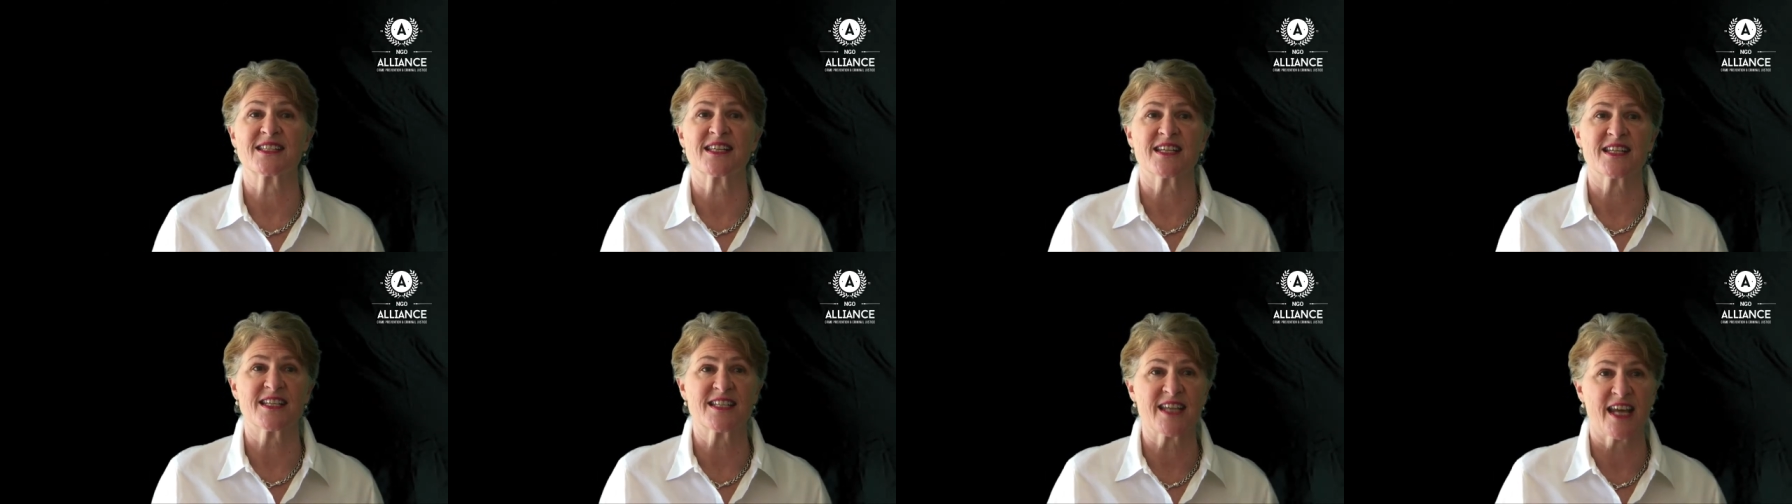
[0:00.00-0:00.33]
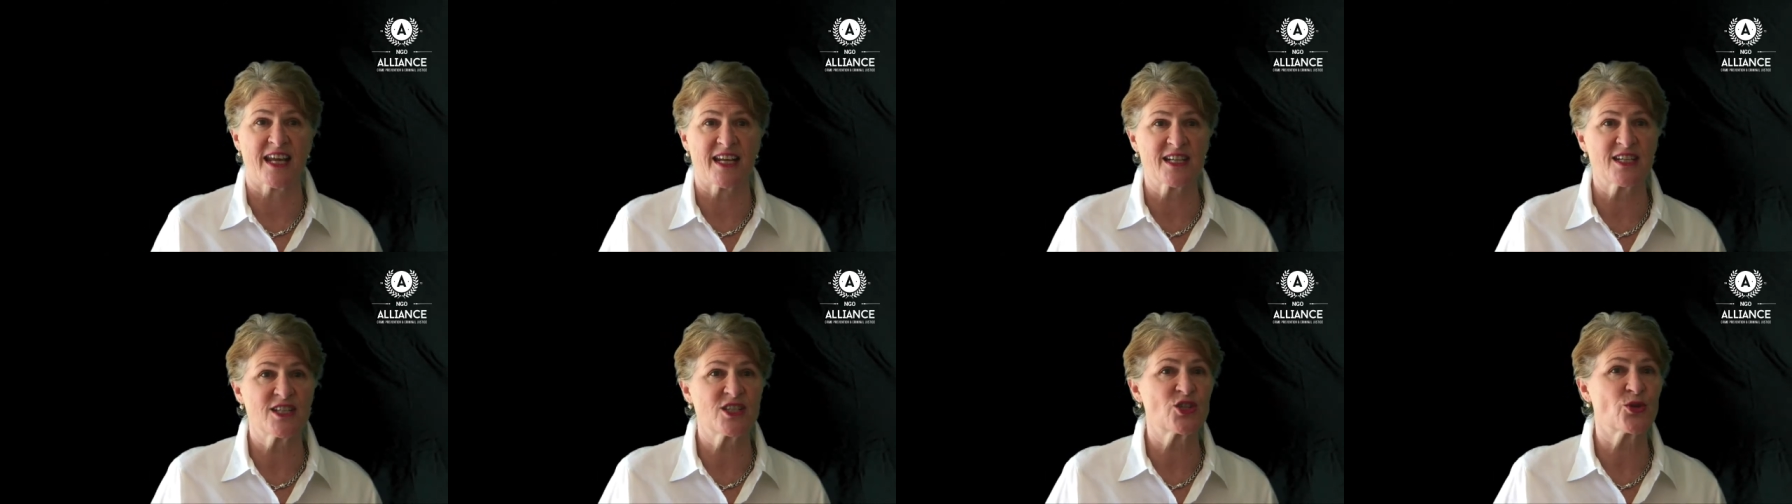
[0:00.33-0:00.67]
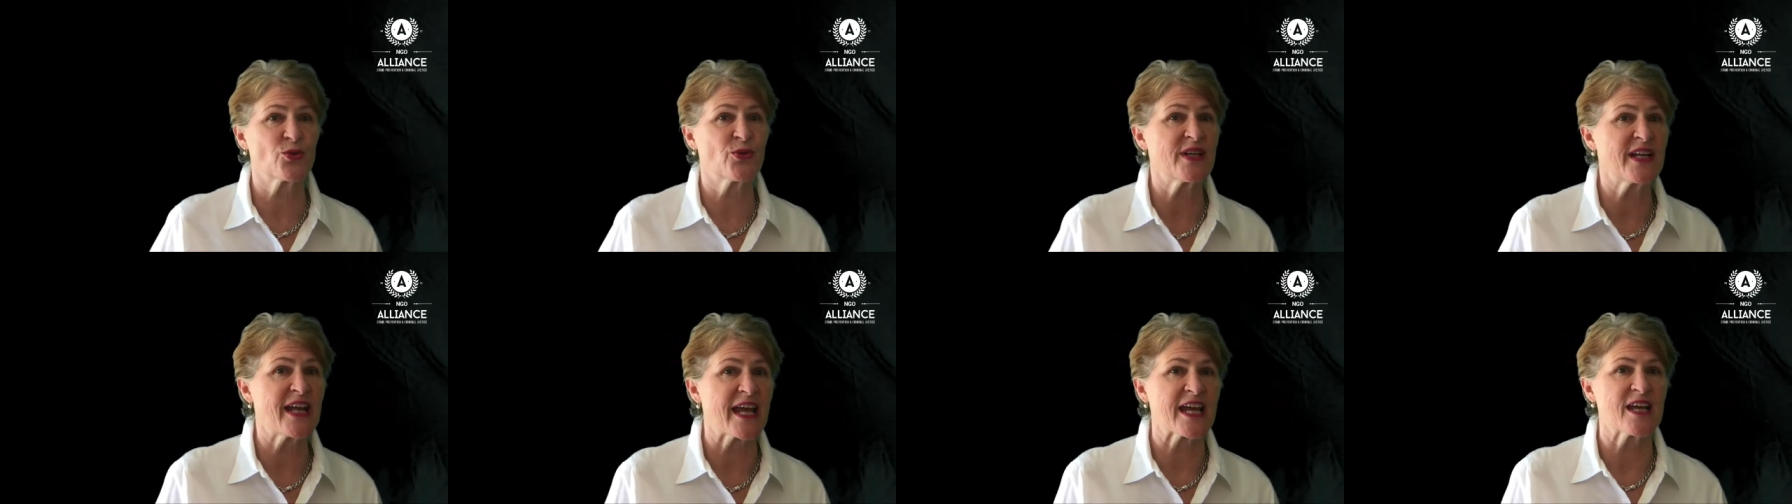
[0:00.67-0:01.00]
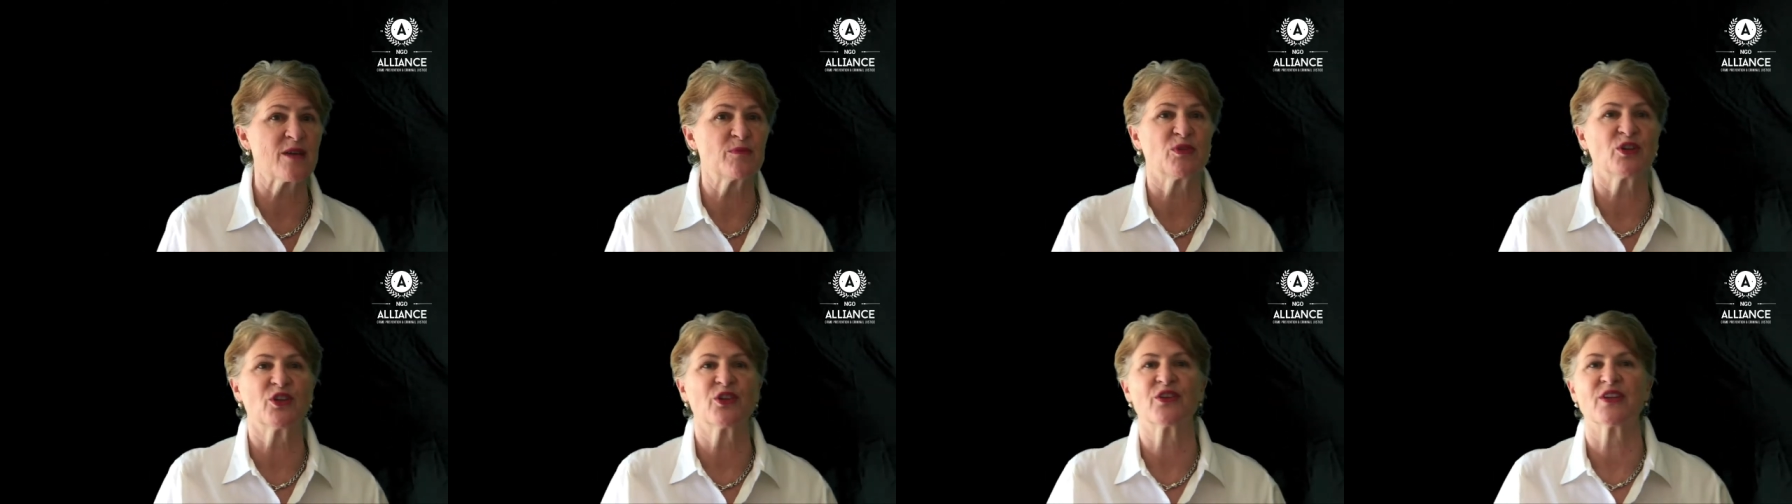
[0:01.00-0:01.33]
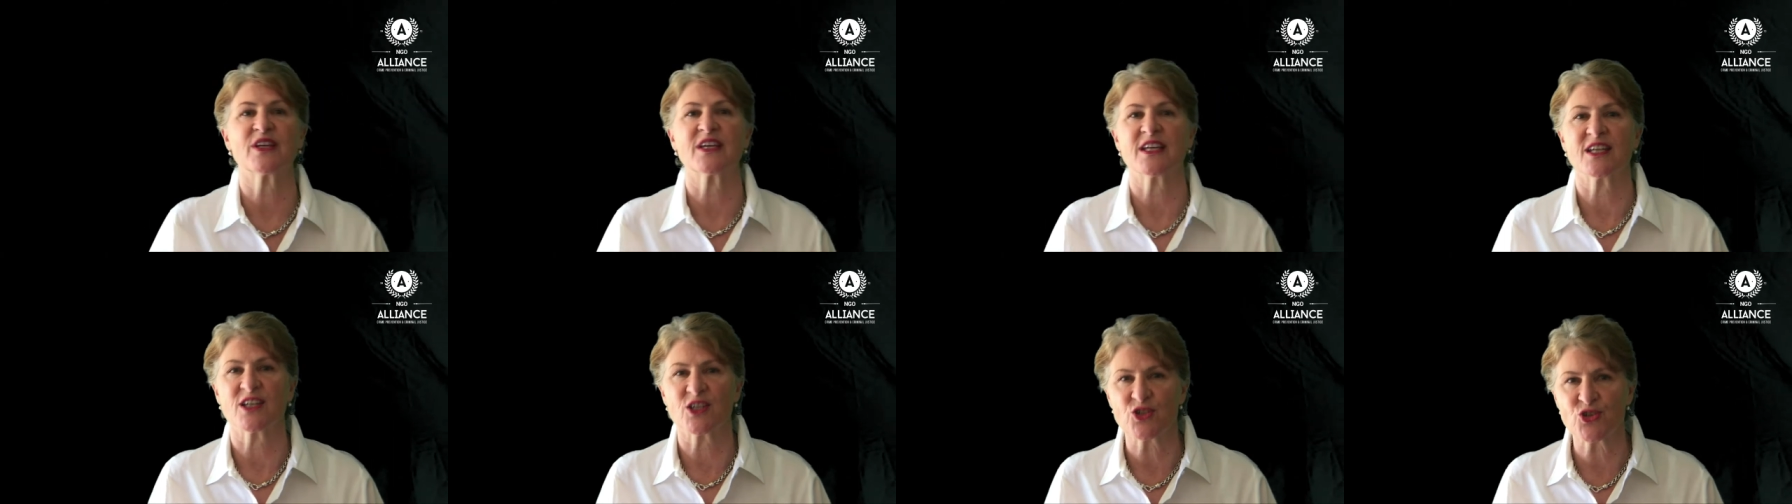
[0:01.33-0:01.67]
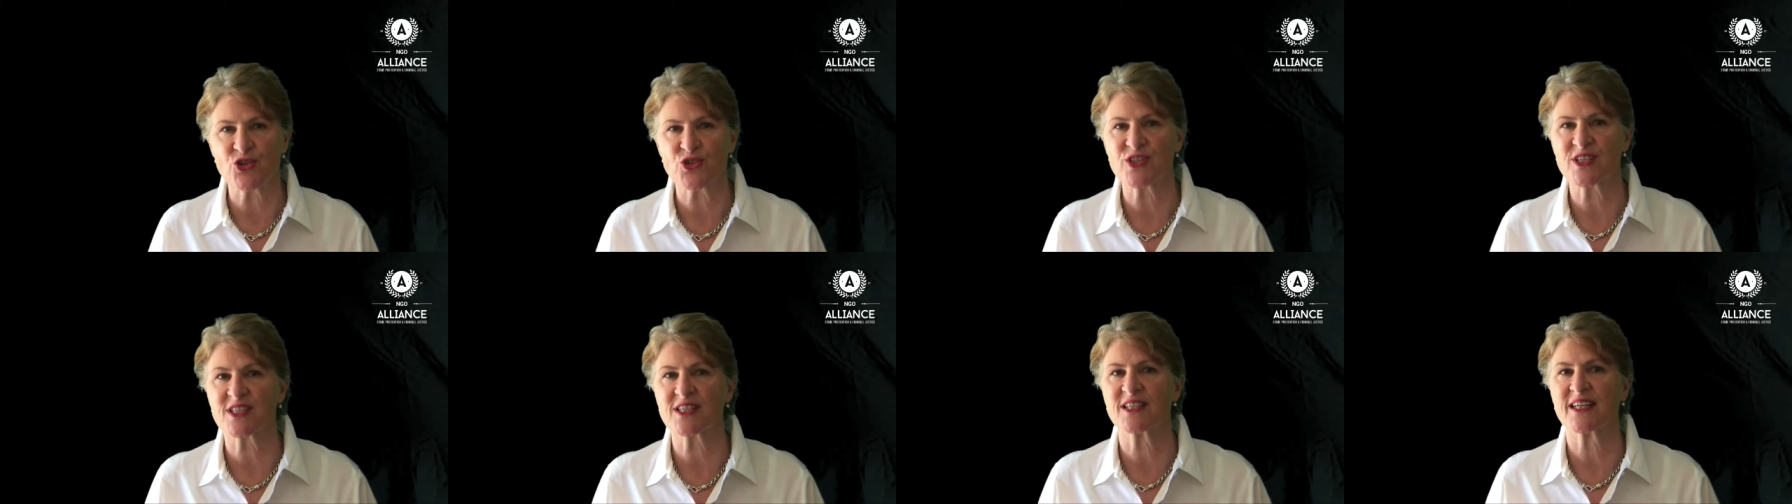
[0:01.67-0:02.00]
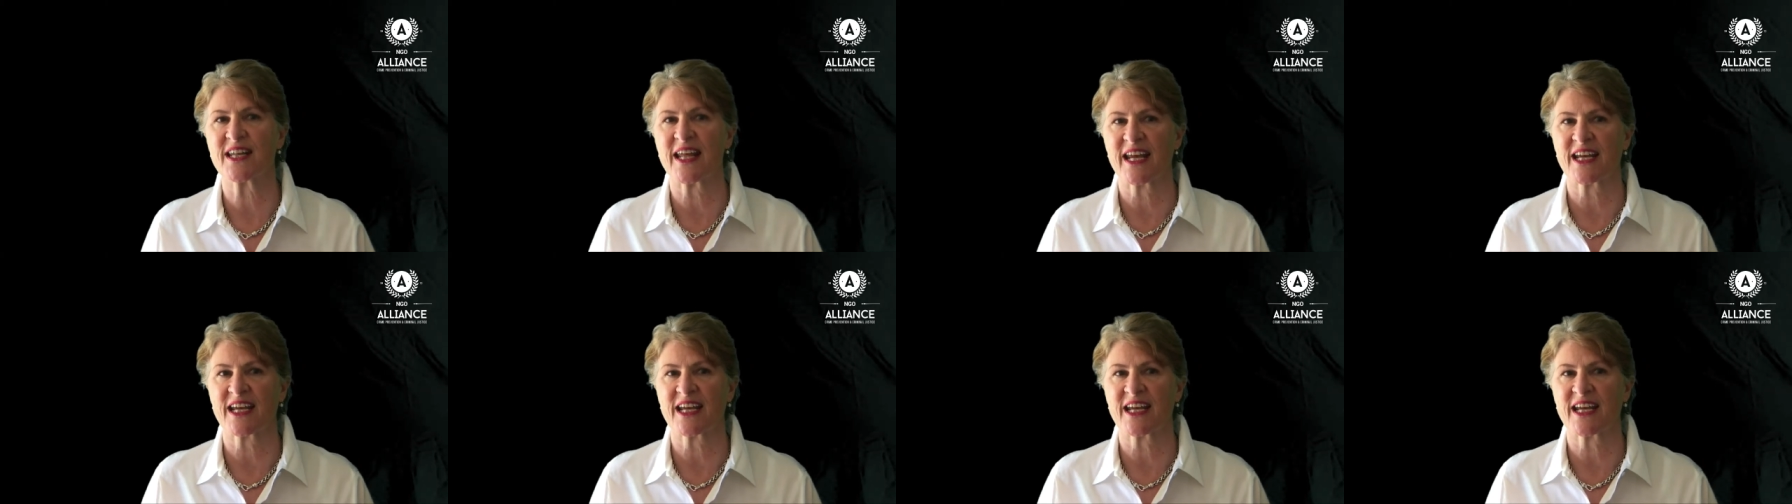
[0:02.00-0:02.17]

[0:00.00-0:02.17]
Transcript: intended to enable the interested